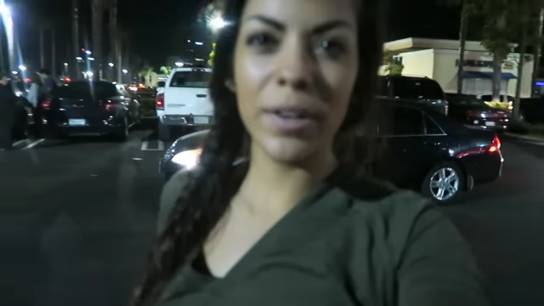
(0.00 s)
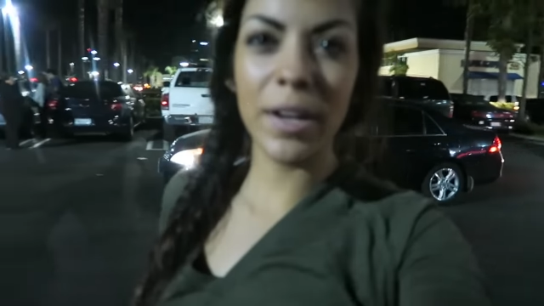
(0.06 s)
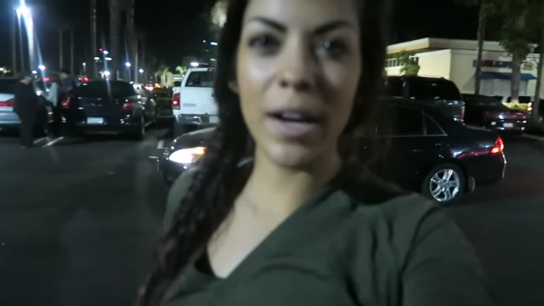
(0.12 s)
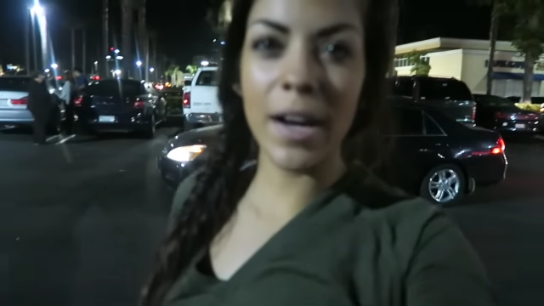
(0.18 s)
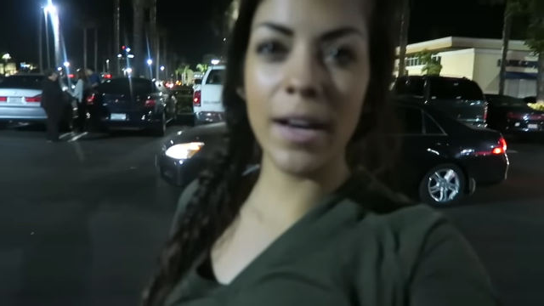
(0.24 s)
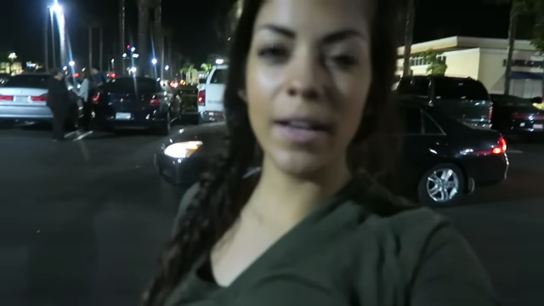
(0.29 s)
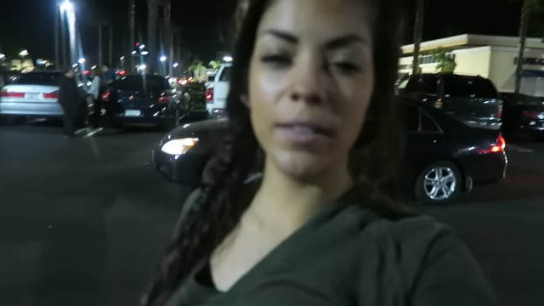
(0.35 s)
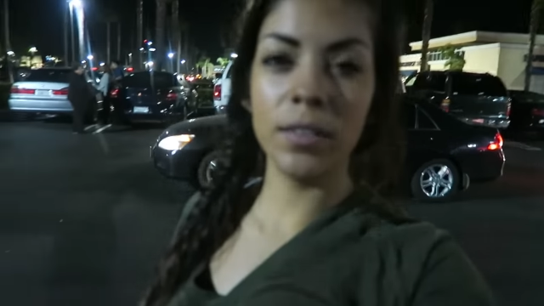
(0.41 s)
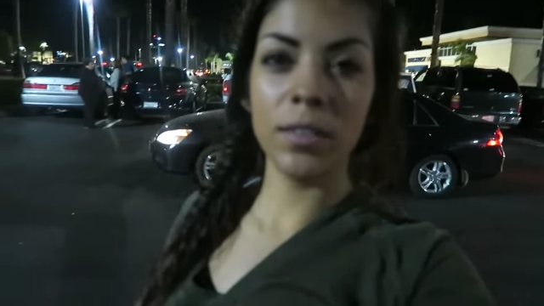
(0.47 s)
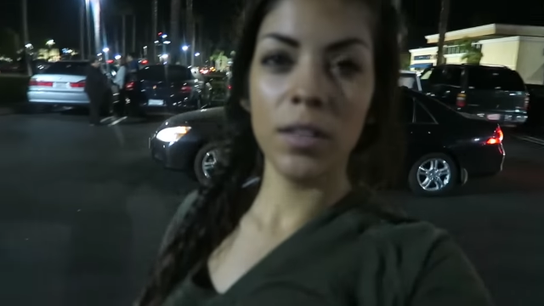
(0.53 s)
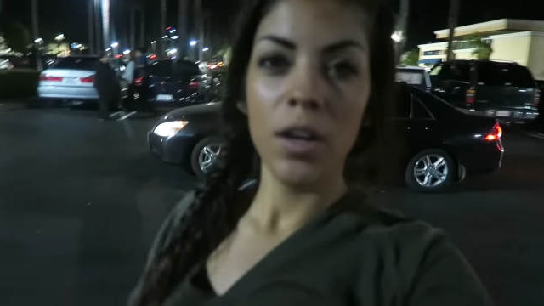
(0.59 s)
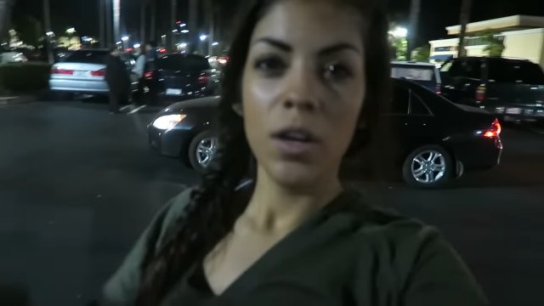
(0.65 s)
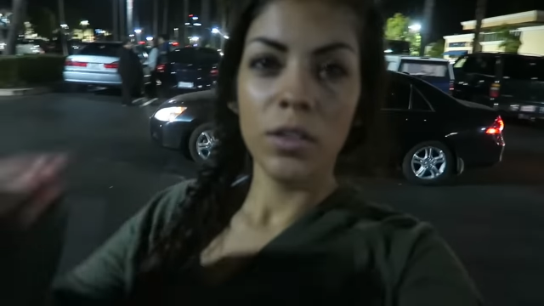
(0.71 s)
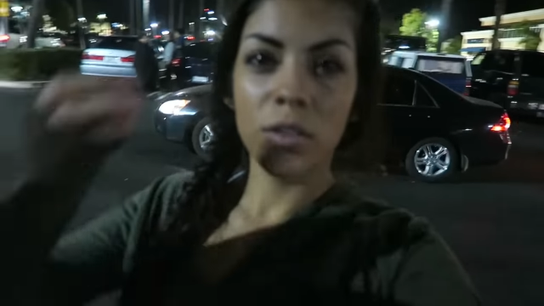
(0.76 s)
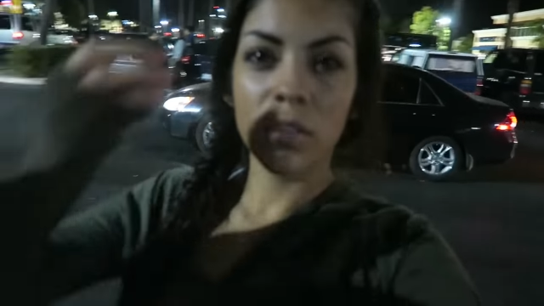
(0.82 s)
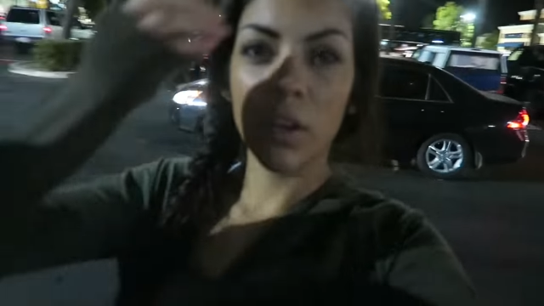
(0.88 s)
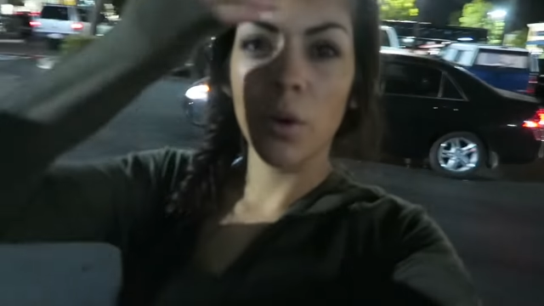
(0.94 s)
you guys.
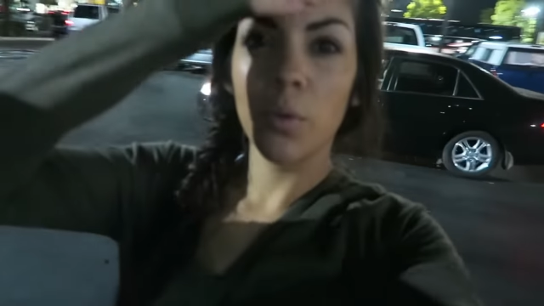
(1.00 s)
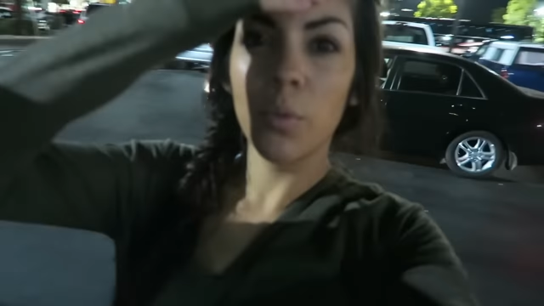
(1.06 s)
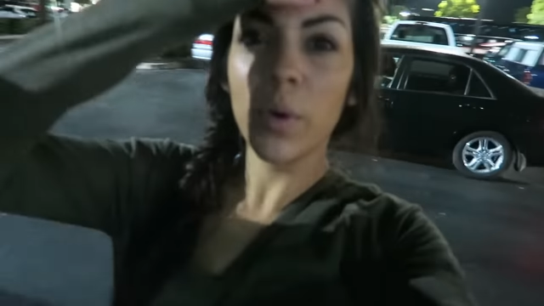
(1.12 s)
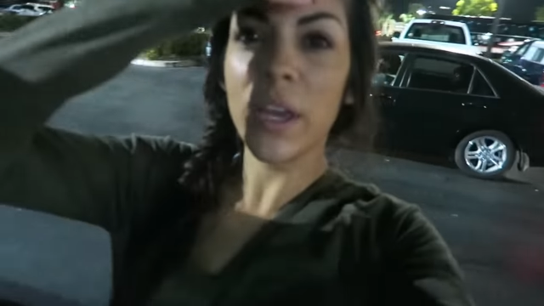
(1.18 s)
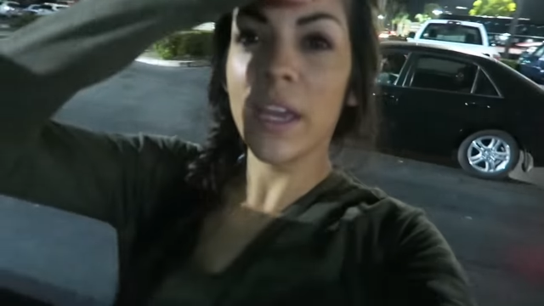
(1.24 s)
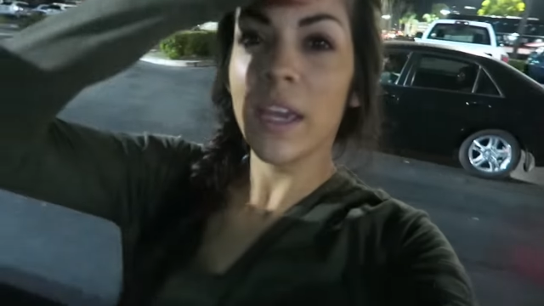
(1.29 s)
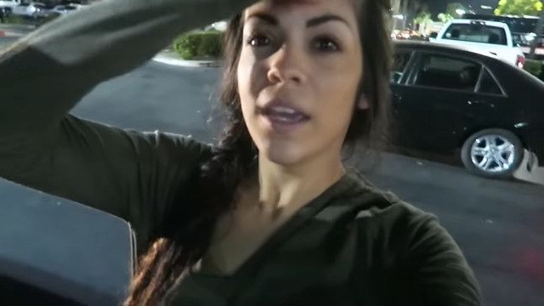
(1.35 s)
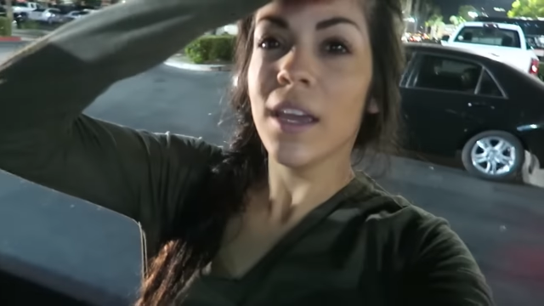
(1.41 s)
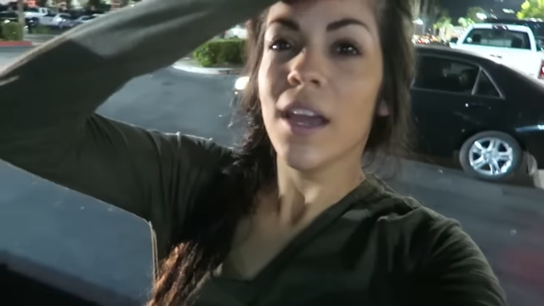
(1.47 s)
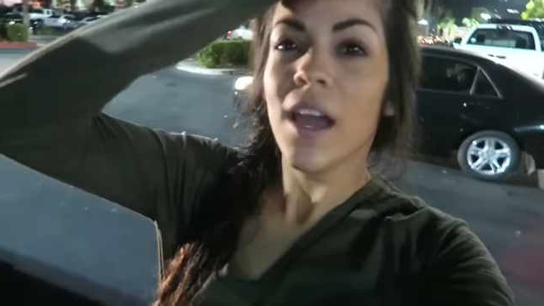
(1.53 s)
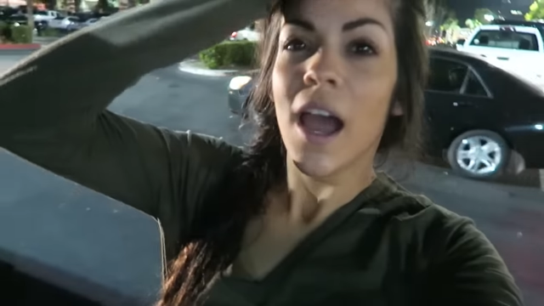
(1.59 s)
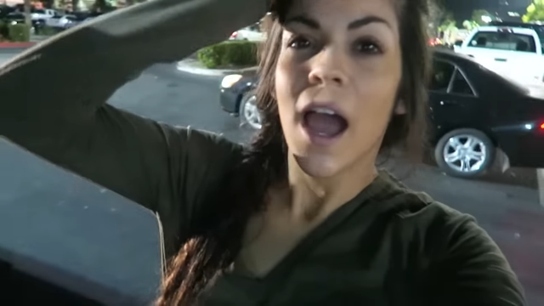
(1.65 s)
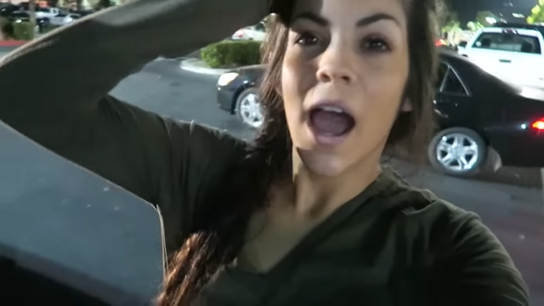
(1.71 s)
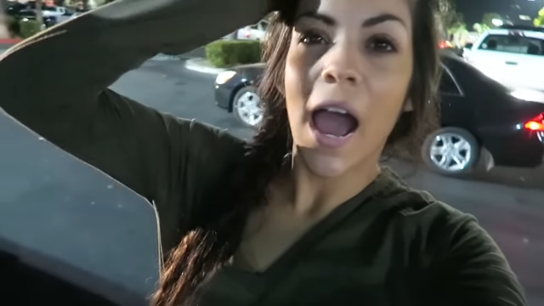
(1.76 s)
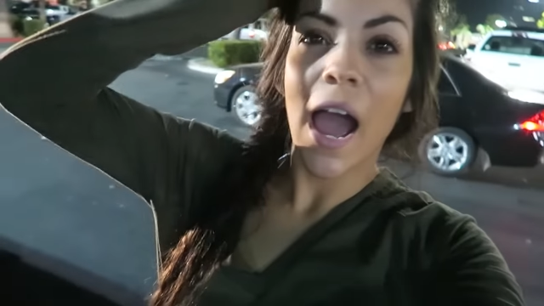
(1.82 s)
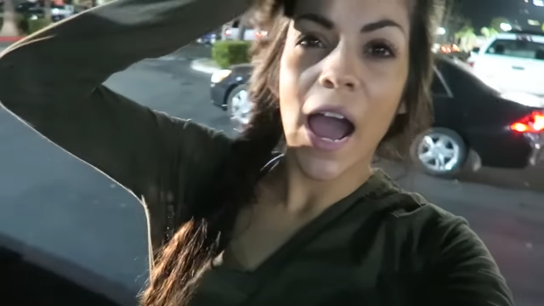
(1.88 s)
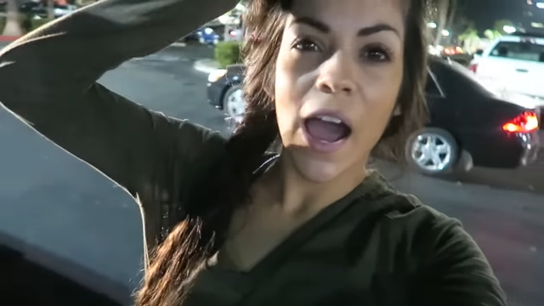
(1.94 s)
So we
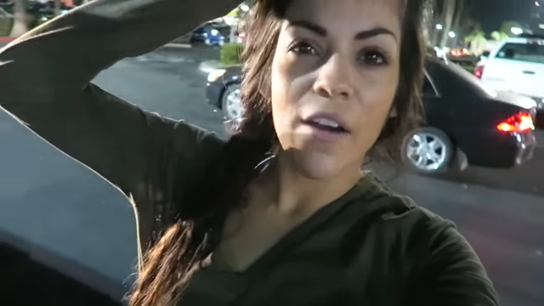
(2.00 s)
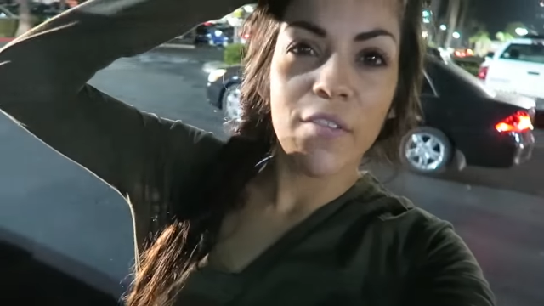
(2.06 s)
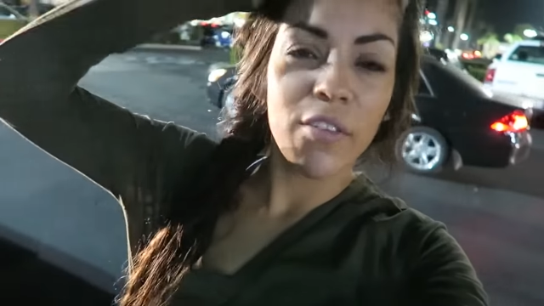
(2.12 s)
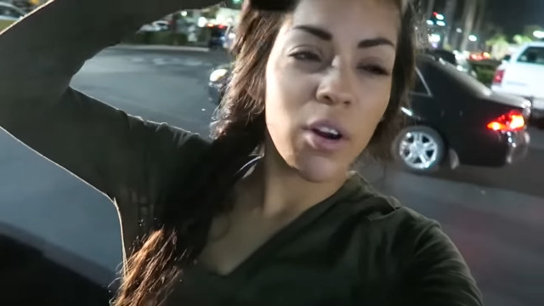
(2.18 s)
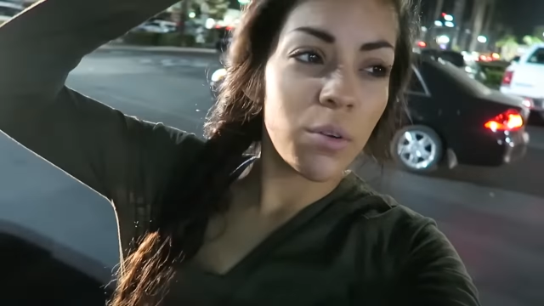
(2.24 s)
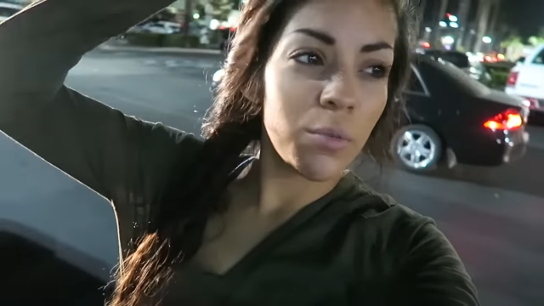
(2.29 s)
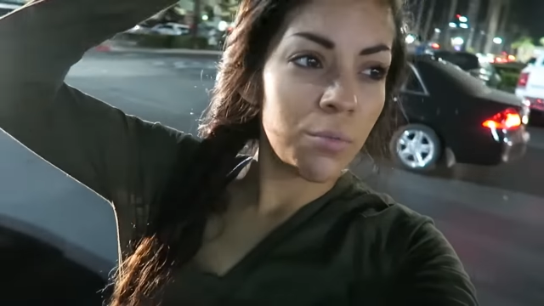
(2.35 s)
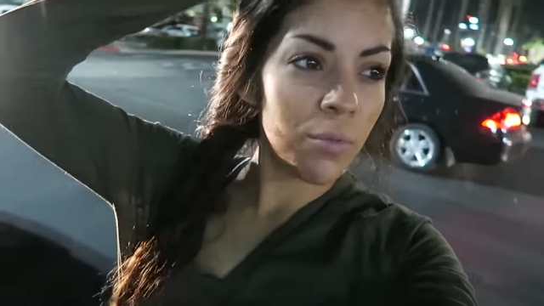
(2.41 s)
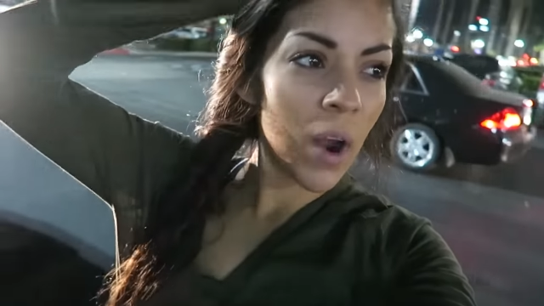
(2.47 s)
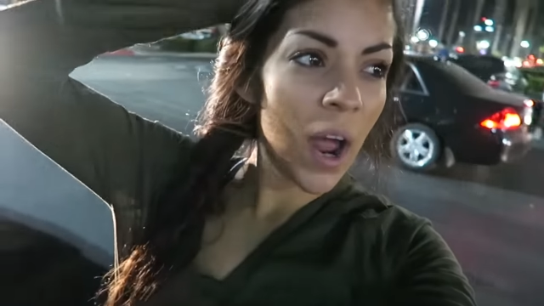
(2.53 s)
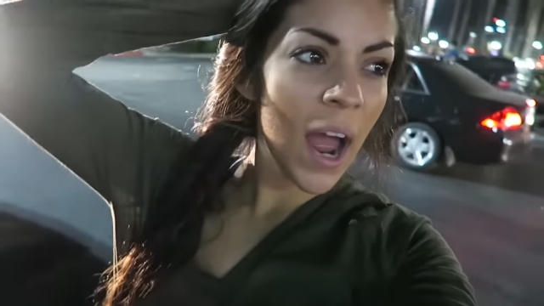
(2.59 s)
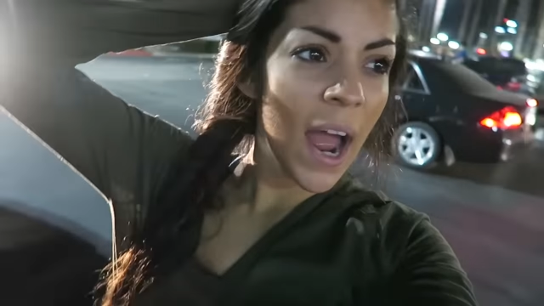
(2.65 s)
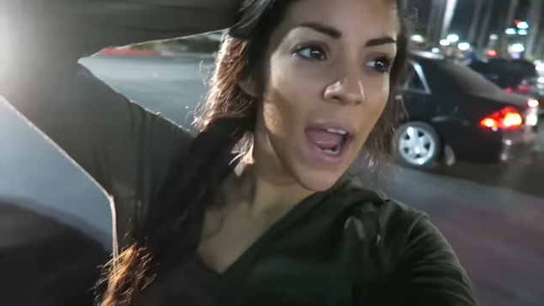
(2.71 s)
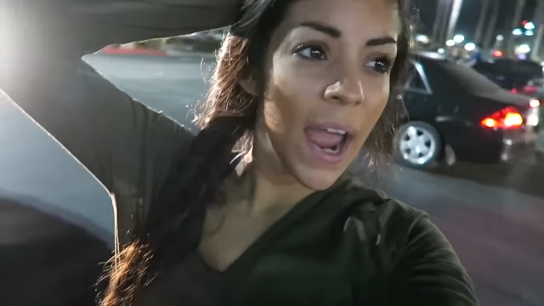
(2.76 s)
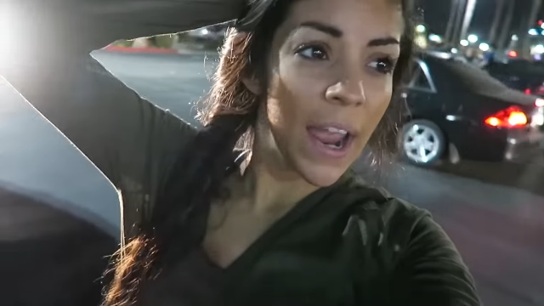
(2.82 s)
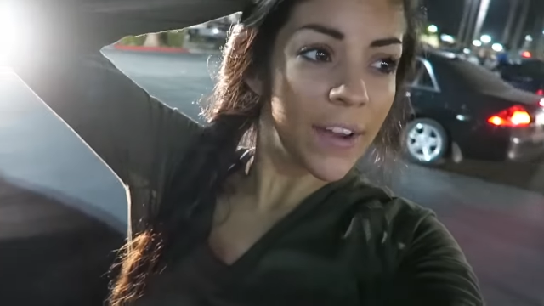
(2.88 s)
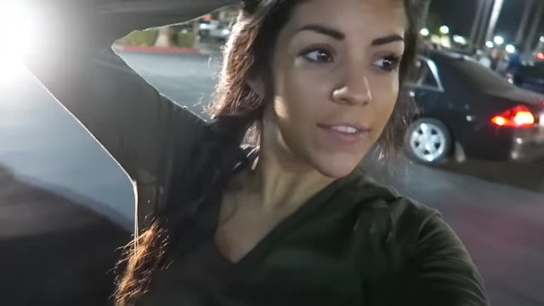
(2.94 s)
have
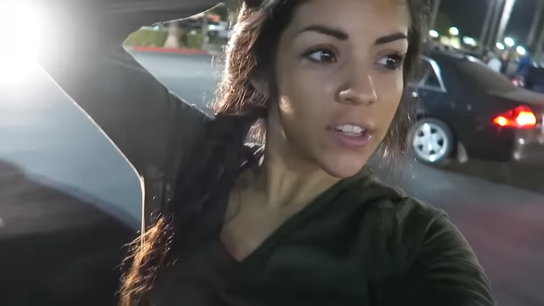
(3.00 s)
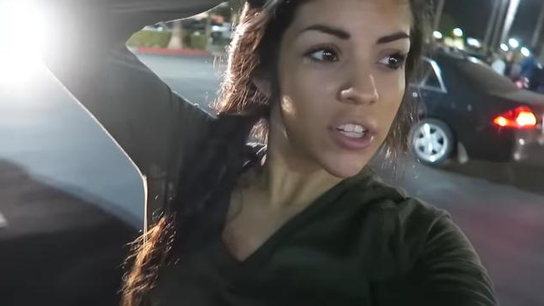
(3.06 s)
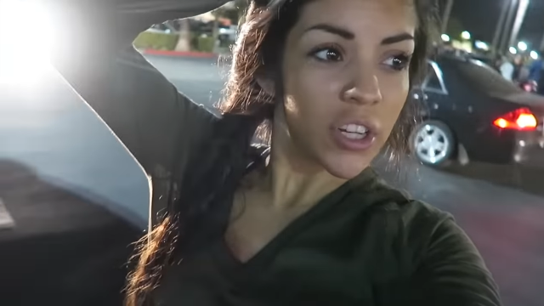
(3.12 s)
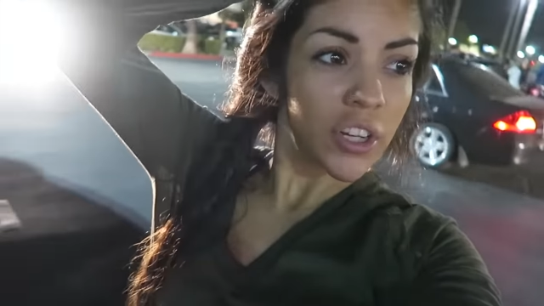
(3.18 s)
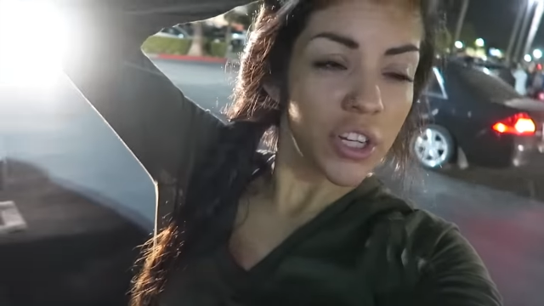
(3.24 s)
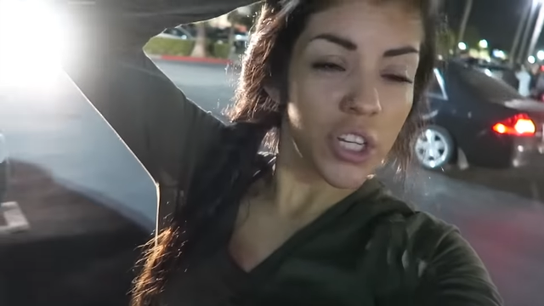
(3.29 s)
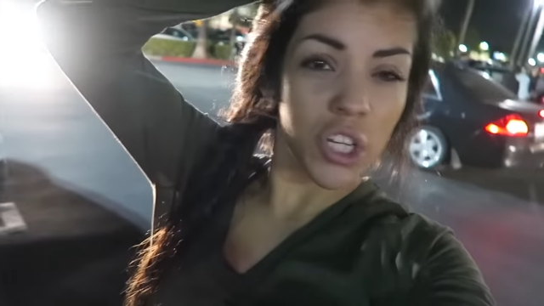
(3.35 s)
arrived